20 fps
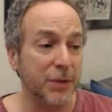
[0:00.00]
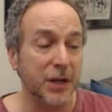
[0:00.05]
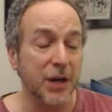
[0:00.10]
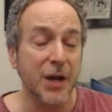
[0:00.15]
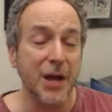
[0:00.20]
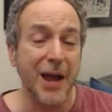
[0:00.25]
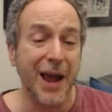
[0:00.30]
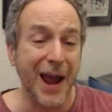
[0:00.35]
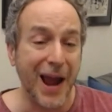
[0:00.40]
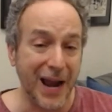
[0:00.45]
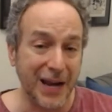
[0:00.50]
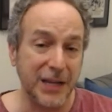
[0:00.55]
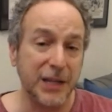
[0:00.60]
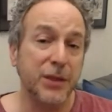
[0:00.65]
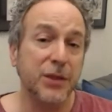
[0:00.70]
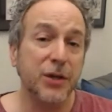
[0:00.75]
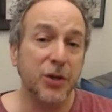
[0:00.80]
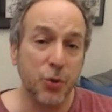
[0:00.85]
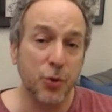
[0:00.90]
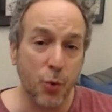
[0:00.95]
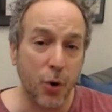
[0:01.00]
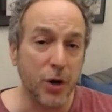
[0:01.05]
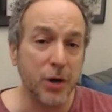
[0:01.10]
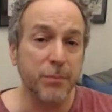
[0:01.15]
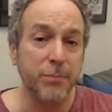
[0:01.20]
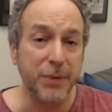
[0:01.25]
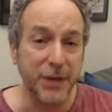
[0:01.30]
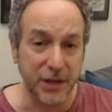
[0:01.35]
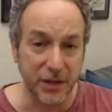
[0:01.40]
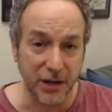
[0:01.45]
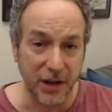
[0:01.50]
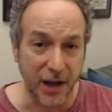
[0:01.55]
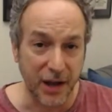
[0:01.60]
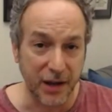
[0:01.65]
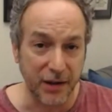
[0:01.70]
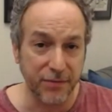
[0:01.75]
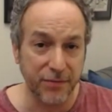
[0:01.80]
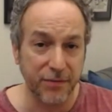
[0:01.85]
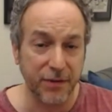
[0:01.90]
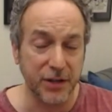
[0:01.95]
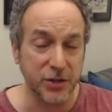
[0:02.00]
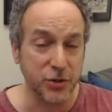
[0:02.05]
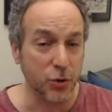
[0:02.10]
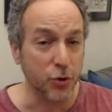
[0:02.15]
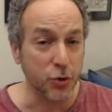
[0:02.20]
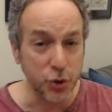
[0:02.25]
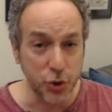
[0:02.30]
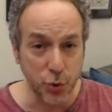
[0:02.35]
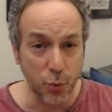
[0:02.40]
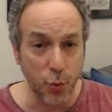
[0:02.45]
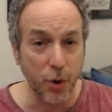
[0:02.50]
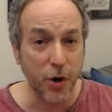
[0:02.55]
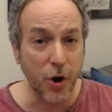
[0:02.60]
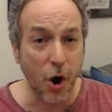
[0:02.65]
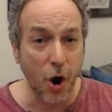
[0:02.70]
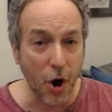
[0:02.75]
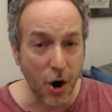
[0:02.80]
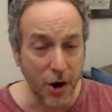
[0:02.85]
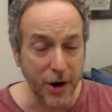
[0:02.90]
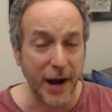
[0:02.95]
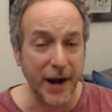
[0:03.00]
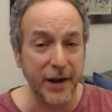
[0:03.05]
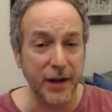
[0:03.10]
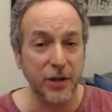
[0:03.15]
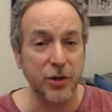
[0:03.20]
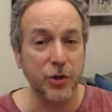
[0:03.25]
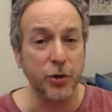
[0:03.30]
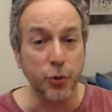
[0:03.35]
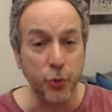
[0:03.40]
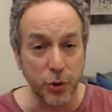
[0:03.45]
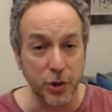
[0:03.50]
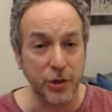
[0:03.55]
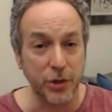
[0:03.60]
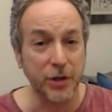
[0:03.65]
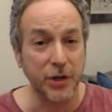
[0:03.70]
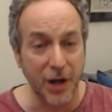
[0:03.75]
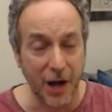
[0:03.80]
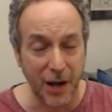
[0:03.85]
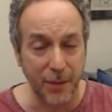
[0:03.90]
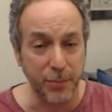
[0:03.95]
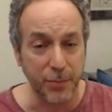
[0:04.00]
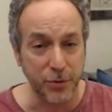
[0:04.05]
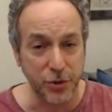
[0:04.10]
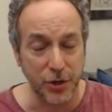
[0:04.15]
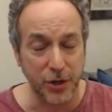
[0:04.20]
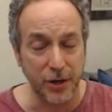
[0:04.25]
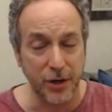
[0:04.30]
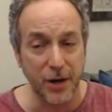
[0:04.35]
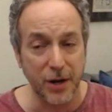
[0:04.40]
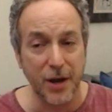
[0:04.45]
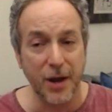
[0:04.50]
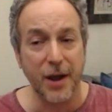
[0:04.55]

me, anything you want to be in life, as long as you work hard at it, you can accomplish it.